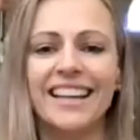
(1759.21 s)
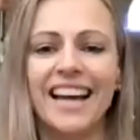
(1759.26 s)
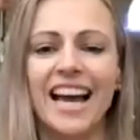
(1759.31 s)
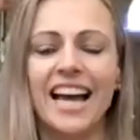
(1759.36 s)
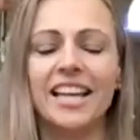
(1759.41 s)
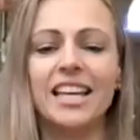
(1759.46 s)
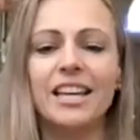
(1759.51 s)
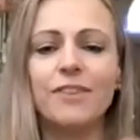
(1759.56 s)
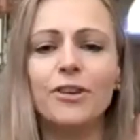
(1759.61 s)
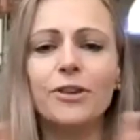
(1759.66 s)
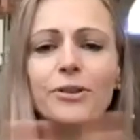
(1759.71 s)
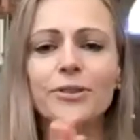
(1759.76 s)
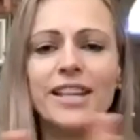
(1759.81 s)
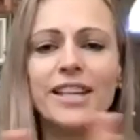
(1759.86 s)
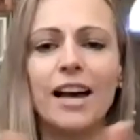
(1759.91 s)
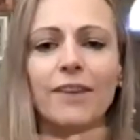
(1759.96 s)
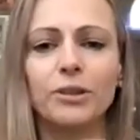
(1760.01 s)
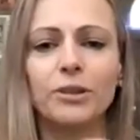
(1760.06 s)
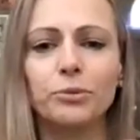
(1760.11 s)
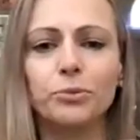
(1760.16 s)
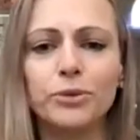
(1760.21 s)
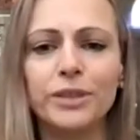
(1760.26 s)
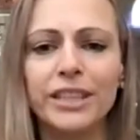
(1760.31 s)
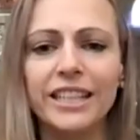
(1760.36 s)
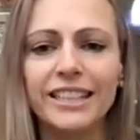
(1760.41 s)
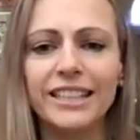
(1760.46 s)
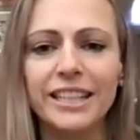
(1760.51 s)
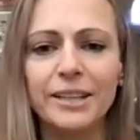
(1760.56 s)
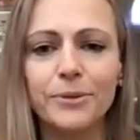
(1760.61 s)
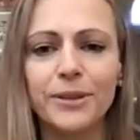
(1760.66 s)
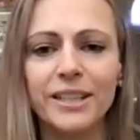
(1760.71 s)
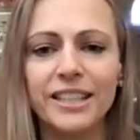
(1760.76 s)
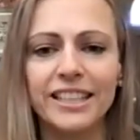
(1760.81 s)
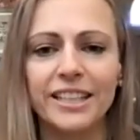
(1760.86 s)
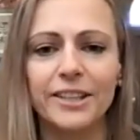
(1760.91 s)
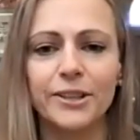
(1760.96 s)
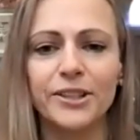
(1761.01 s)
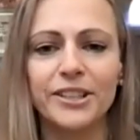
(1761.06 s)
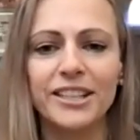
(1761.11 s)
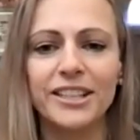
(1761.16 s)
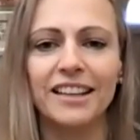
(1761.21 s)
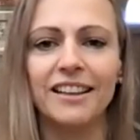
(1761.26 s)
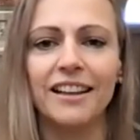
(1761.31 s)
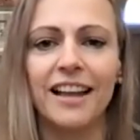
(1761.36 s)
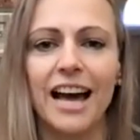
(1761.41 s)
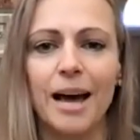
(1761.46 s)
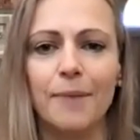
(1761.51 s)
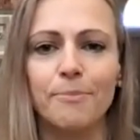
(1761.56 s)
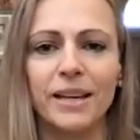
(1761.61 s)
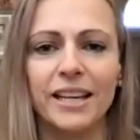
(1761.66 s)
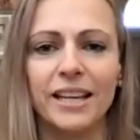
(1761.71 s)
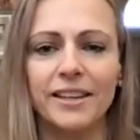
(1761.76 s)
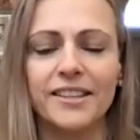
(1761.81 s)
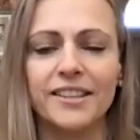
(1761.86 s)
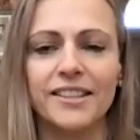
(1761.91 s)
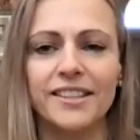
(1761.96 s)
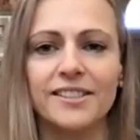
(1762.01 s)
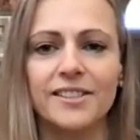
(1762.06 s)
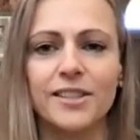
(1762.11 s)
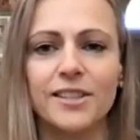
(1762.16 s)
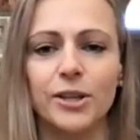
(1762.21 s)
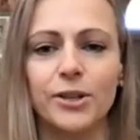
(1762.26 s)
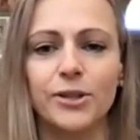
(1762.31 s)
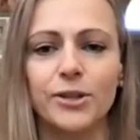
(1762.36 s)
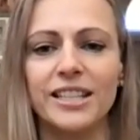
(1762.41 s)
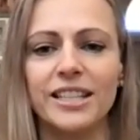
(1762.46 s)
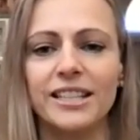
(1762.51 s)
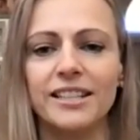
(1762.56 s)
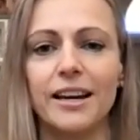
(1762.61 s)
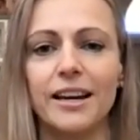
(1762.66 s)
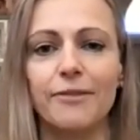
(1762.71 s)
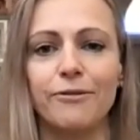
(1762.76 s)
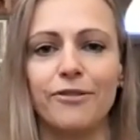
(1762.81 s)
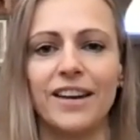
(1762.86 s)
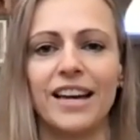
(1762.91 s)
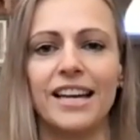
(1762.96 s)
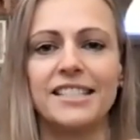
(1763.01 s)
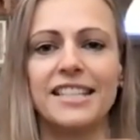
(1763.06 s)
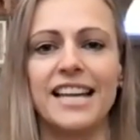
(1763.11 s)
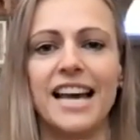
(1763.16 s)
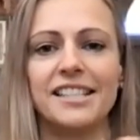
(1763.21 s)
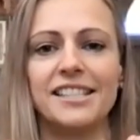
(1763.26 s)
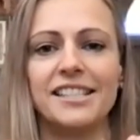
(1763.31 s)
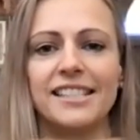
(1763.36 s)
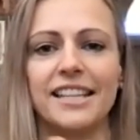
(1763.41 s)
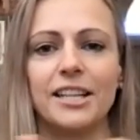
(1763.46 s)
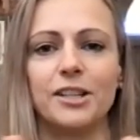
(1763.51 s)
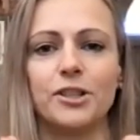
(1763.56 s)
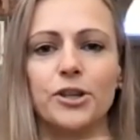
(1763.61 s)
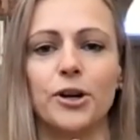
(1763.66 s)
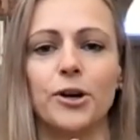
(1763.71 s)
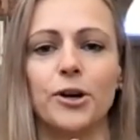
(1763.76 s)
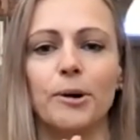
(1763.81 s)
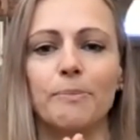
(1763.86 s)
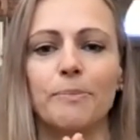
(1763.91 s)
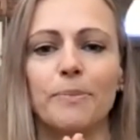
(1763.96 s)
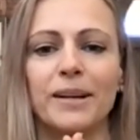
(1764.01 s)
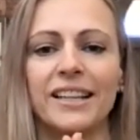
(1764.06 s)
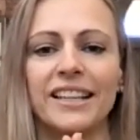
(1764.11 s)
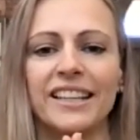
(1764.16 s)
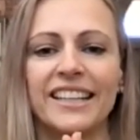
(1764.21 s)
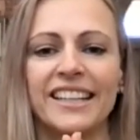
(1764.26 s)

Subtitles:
And give yourself a really, really good clap because you did a fantastic job.